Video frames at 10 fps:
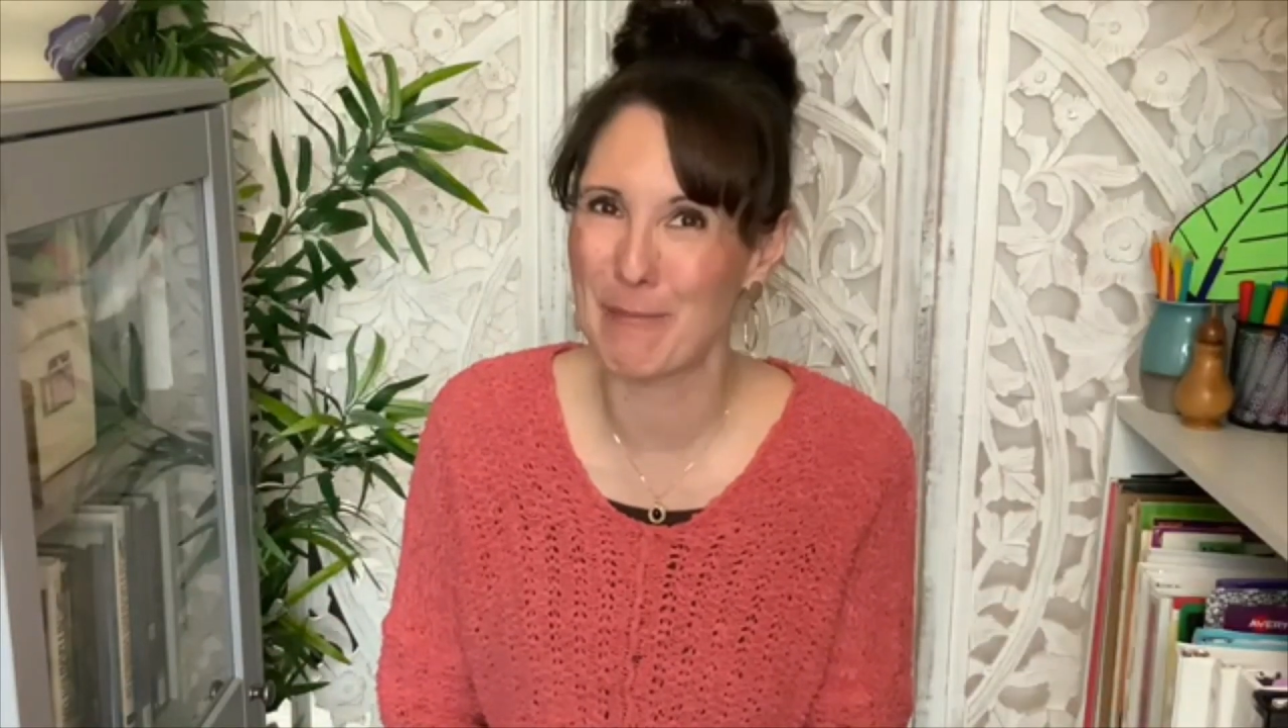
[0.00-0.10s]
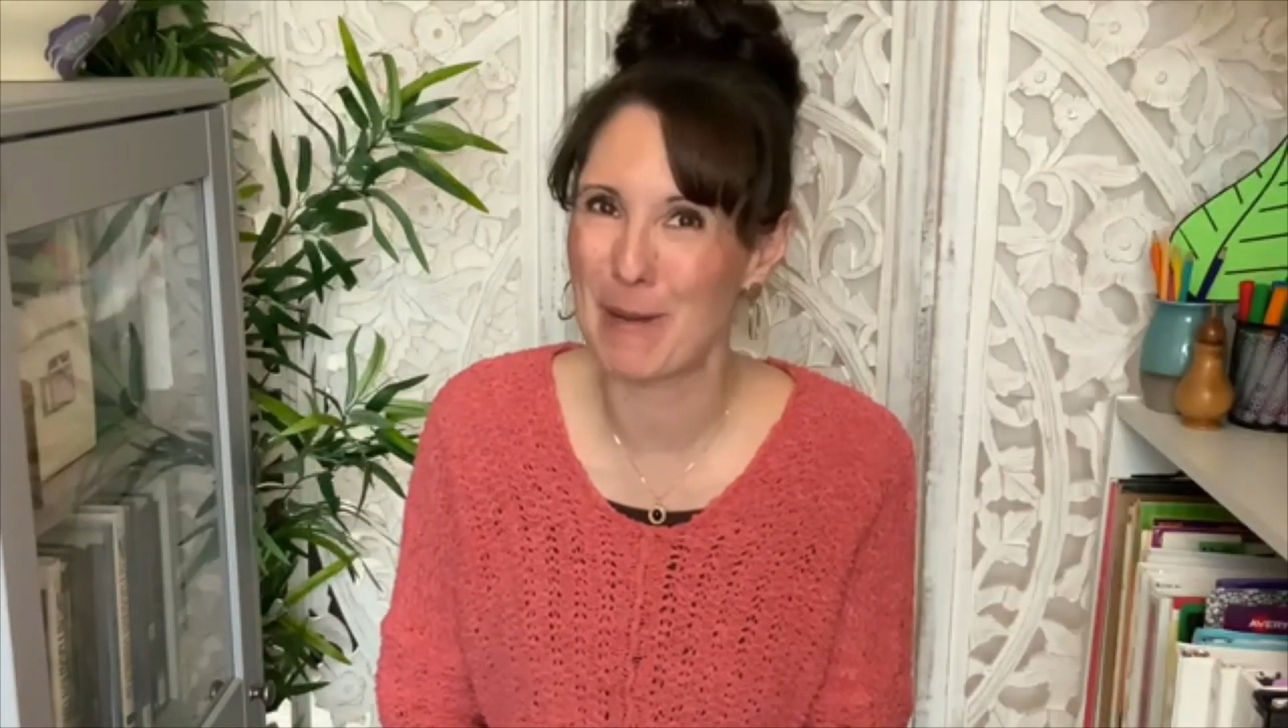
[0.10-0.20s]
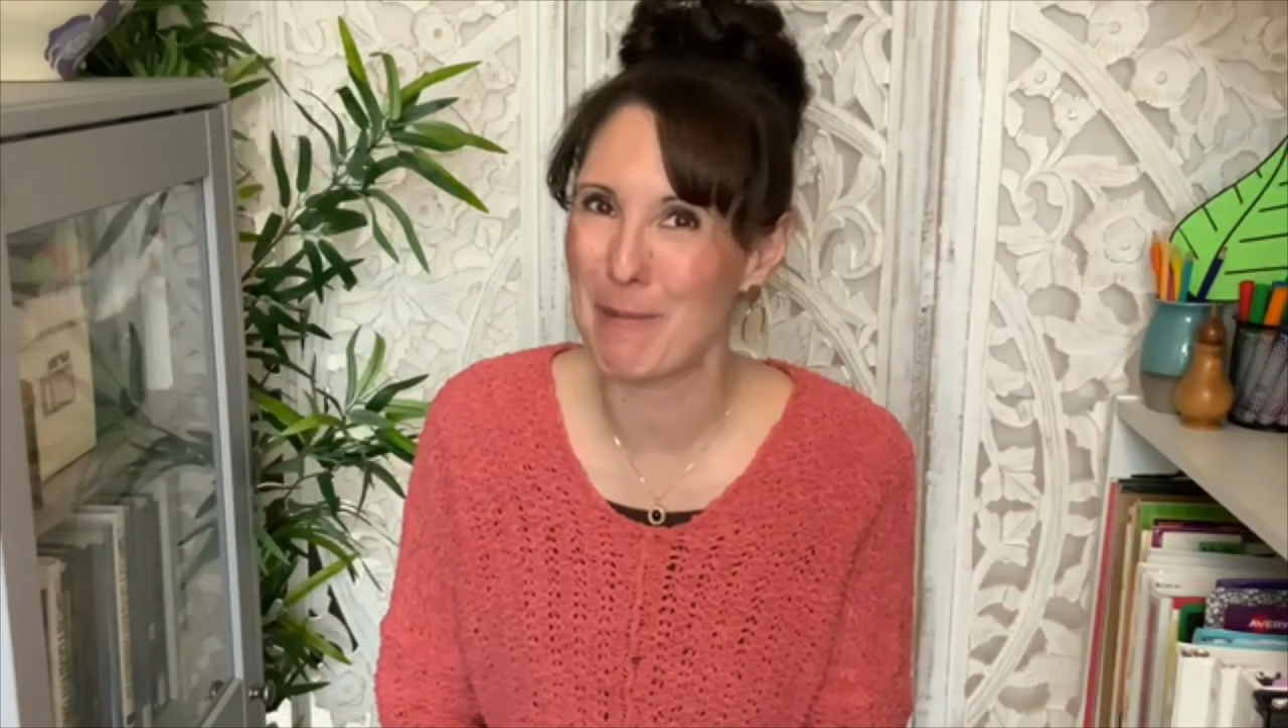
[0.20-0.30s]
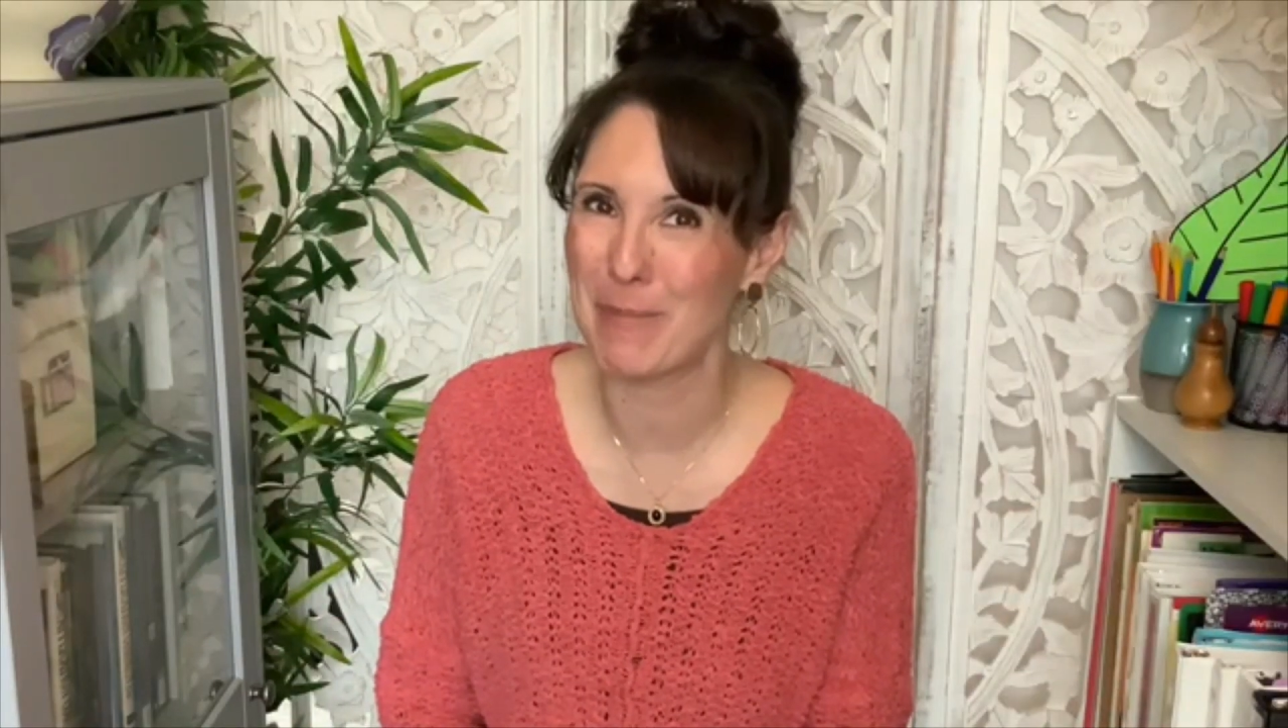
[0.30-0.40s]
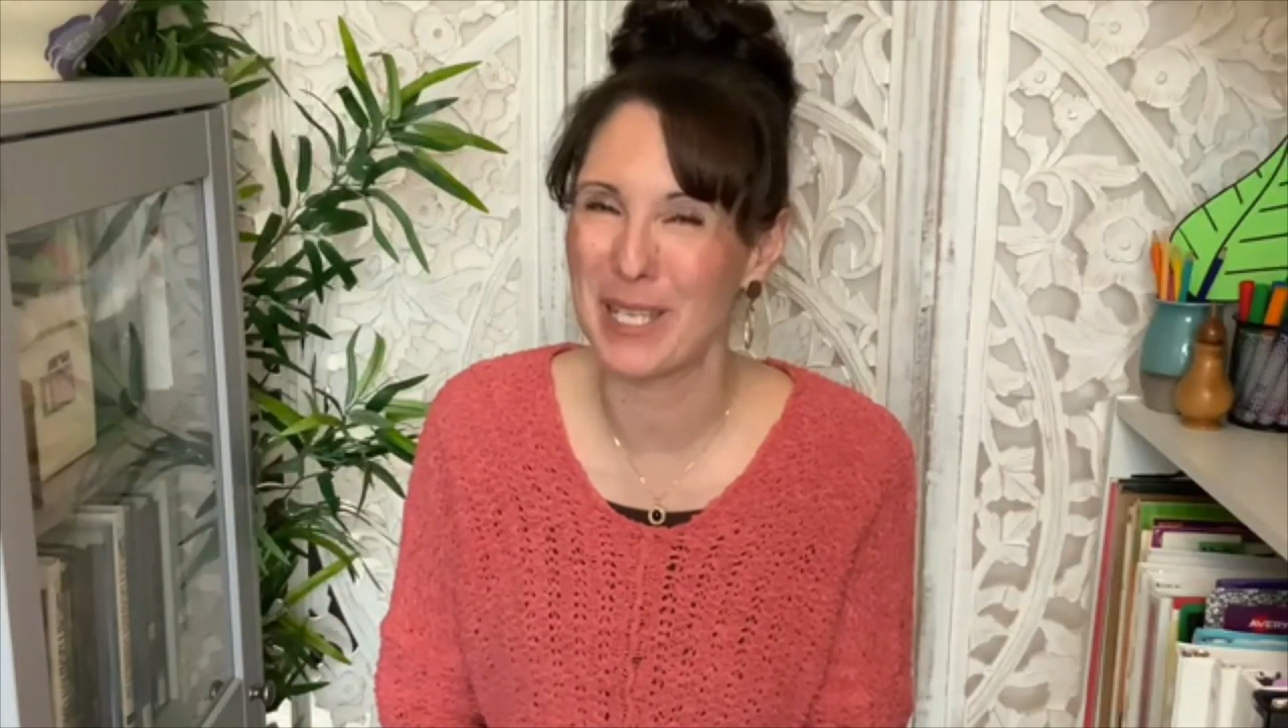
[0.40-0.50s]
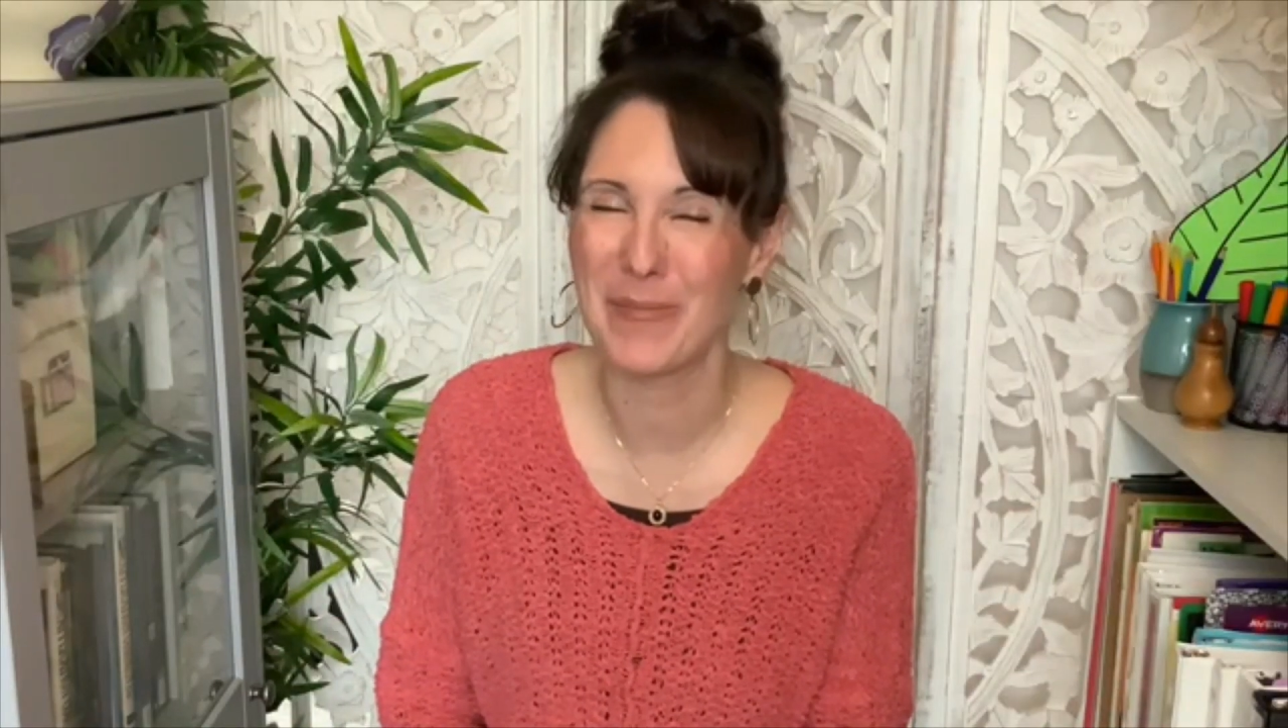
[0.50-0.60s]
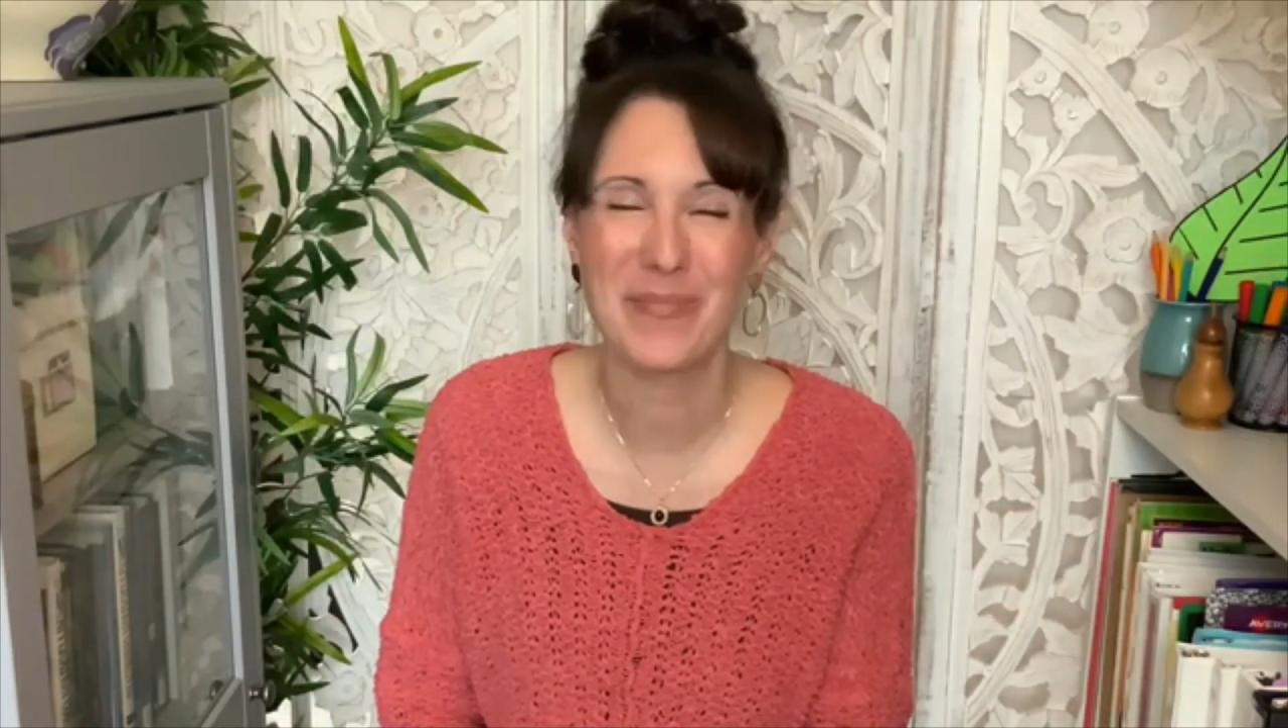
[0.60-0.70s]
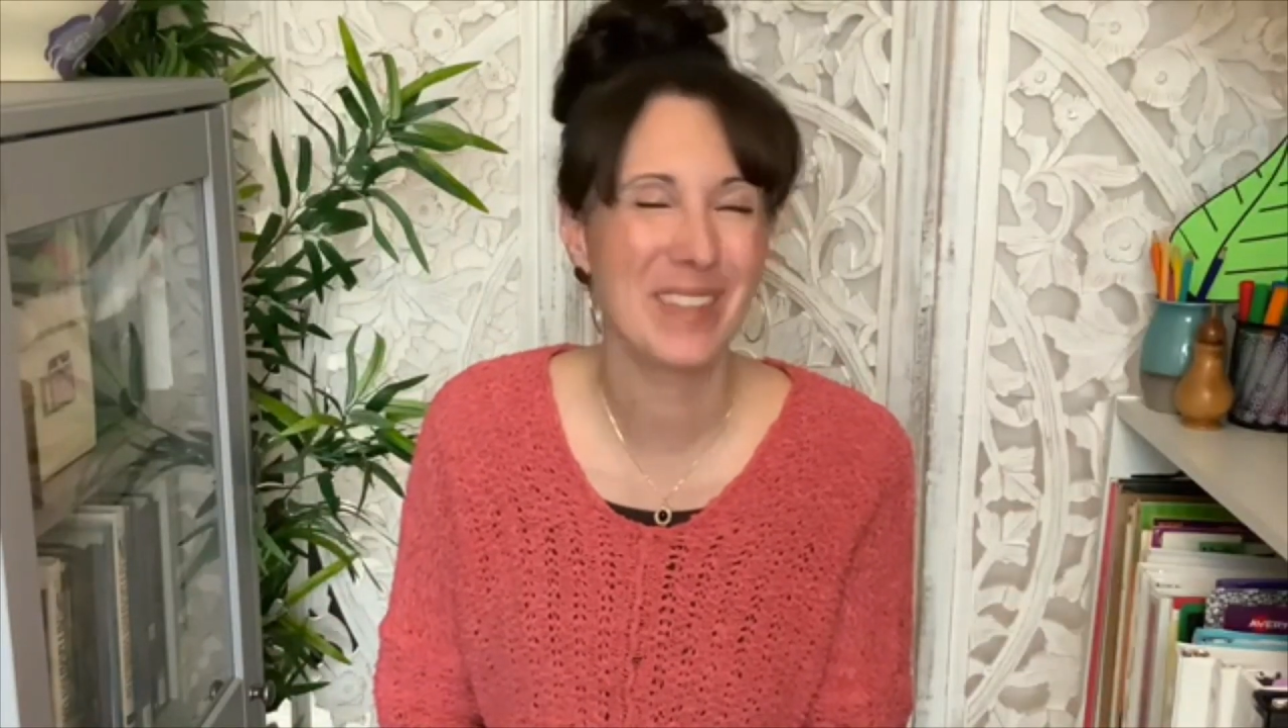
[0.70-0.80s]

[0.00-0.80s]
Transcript: Puppy.